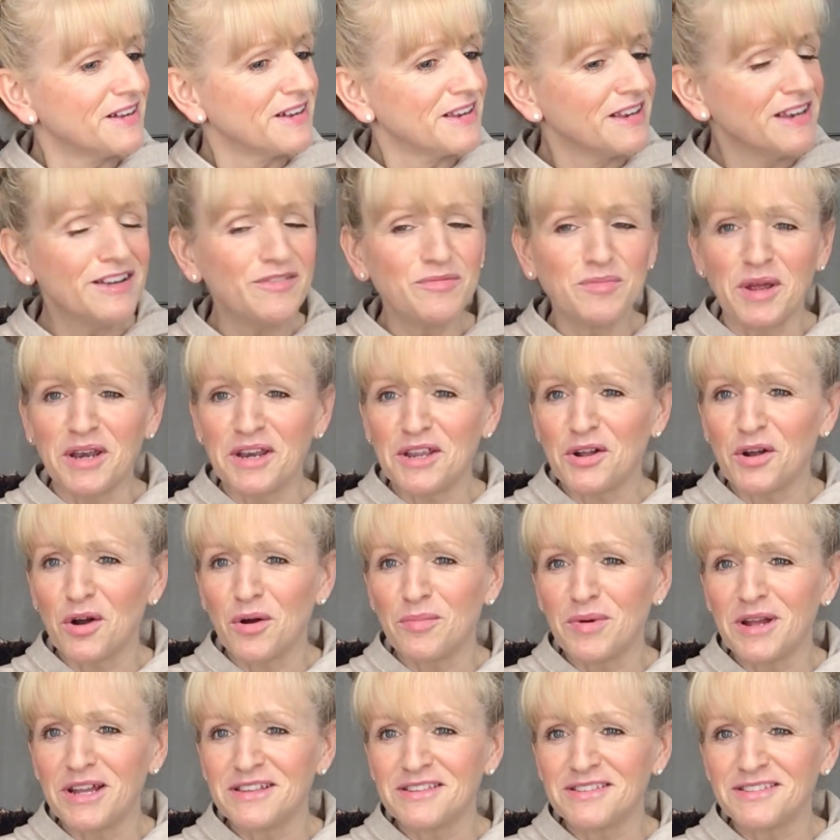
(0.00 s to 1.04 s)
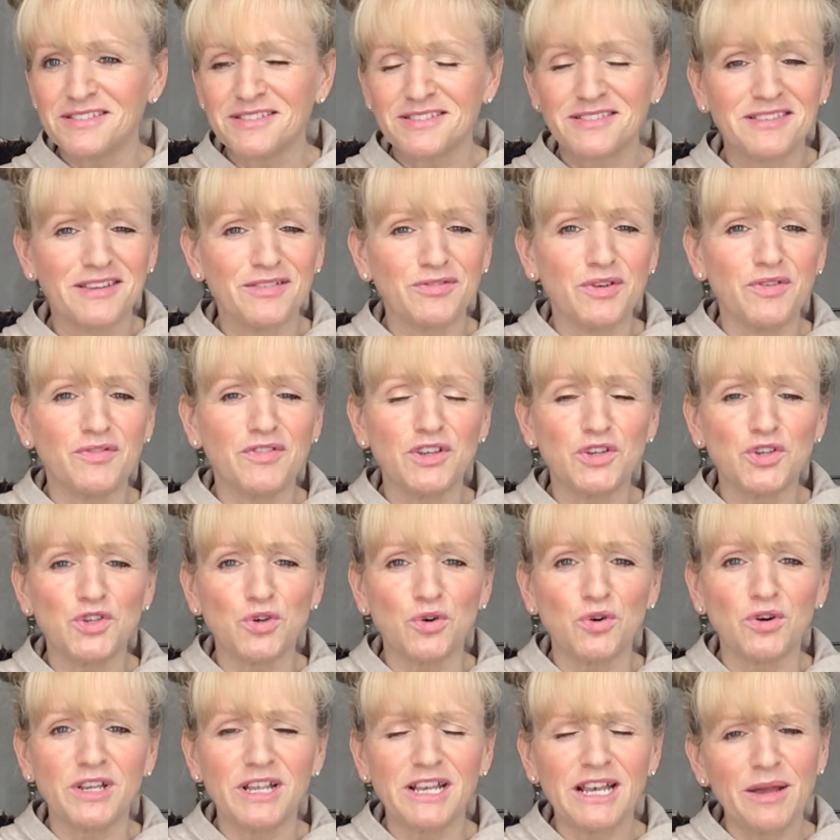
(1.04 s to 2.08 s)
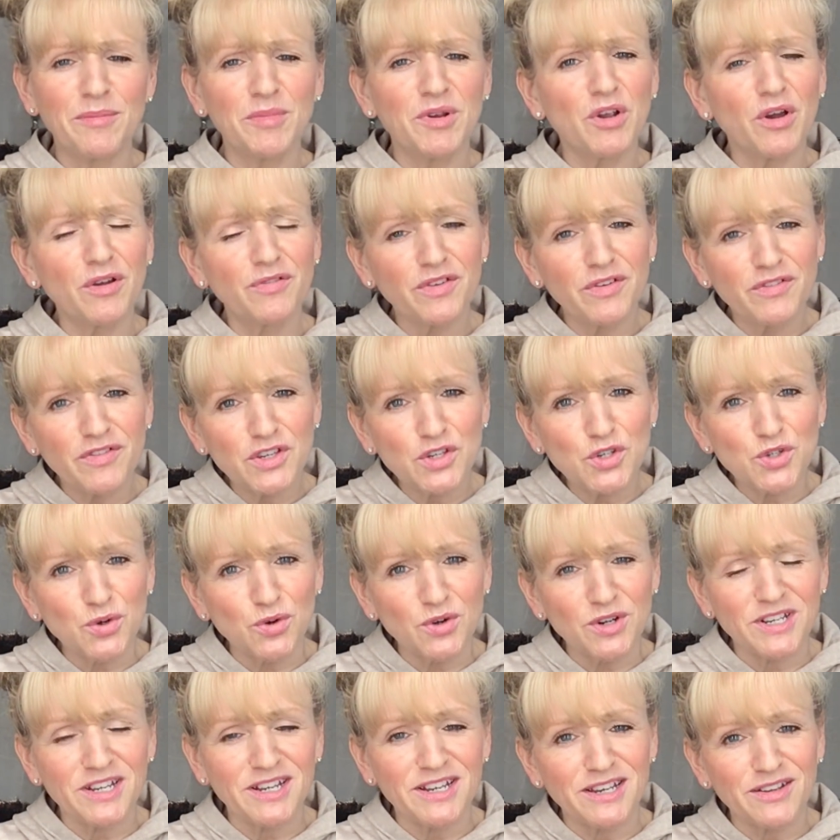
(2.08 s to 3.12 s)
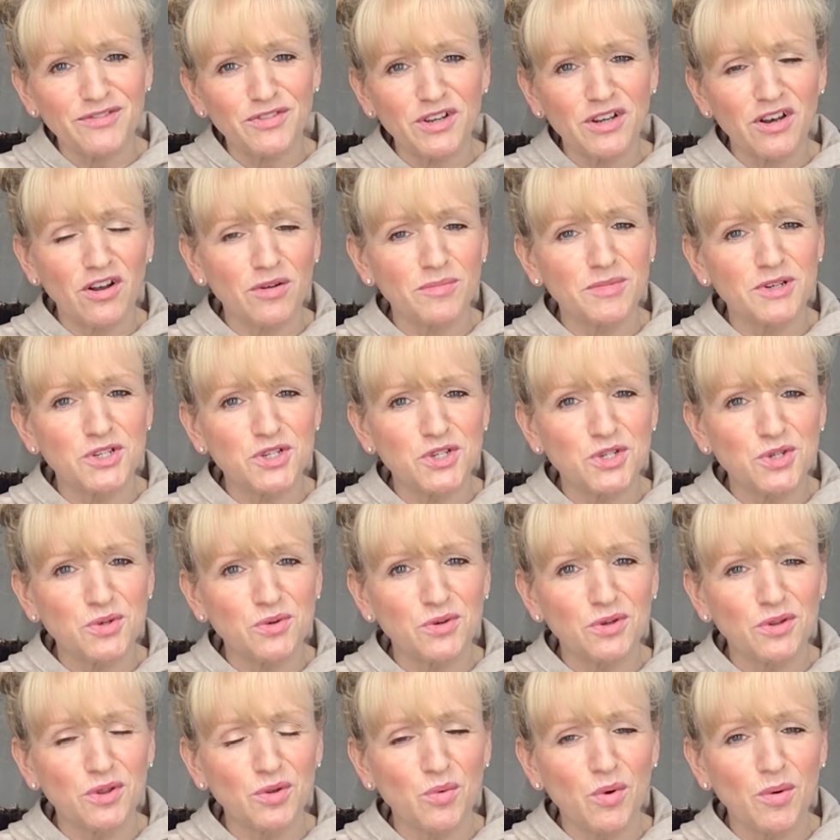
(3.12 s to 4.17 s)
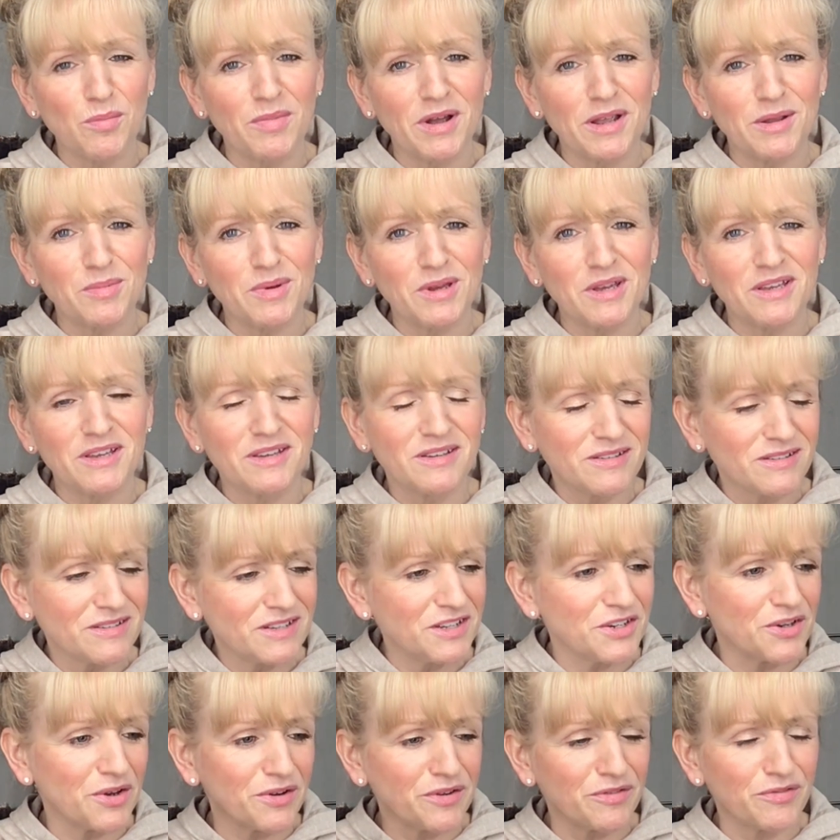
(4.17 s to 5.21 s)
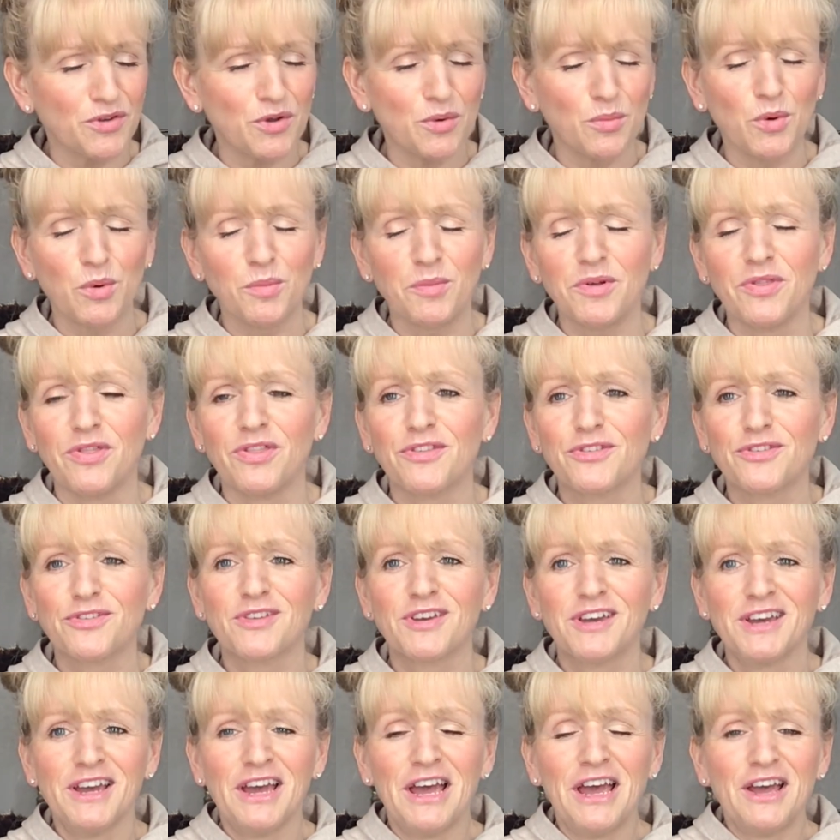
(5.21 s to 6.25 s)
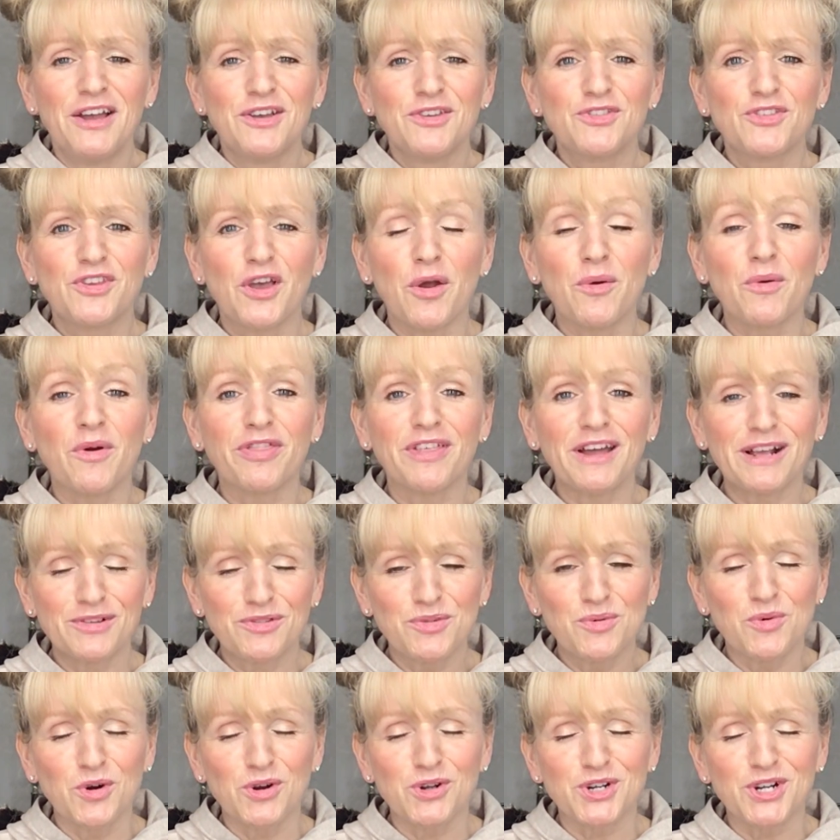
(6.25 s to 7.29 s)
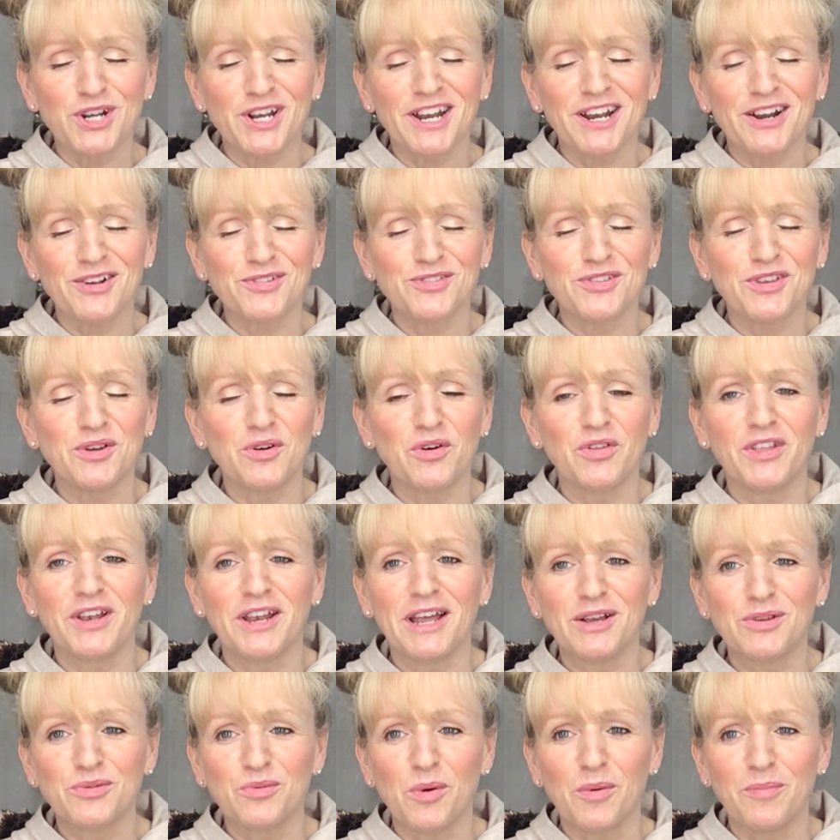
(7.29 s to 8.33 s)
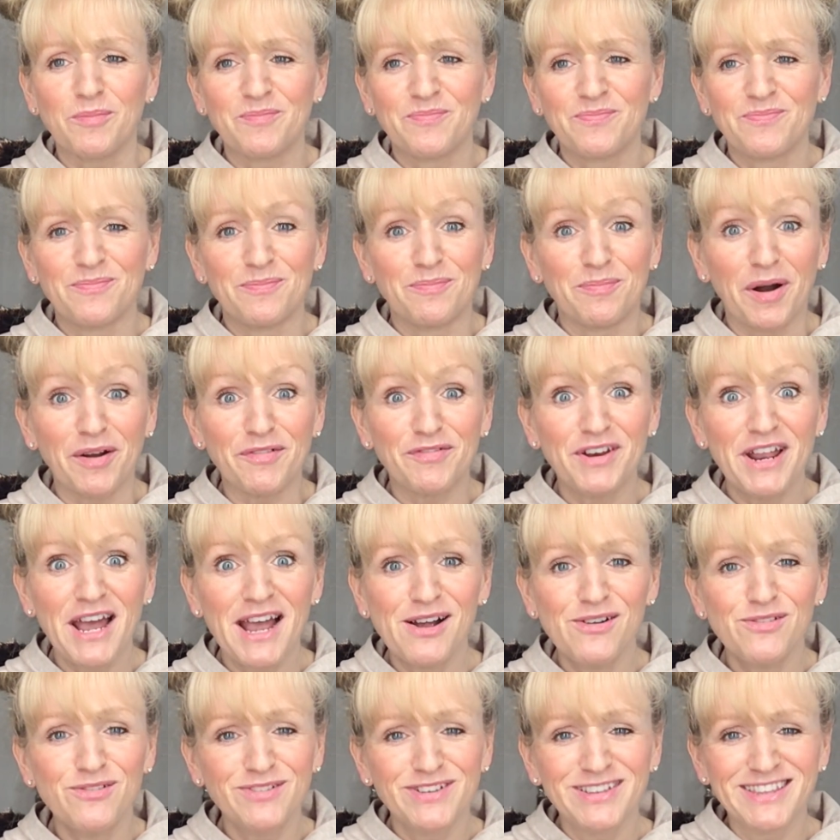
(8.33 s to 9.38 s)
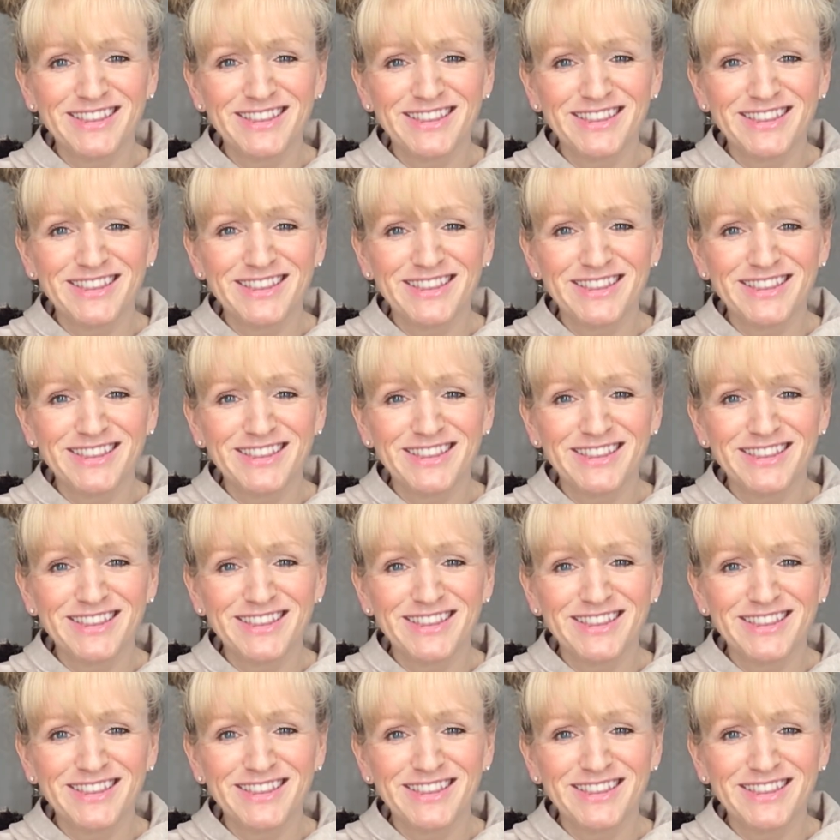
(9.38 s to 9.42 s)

Leave me any comments if you've enjoyed it. Let me know if you've enjoyed it and if you'd like me to do another one maybe, in a few more months. So thanks for watching, and I'll see you on the next one. Bye for now.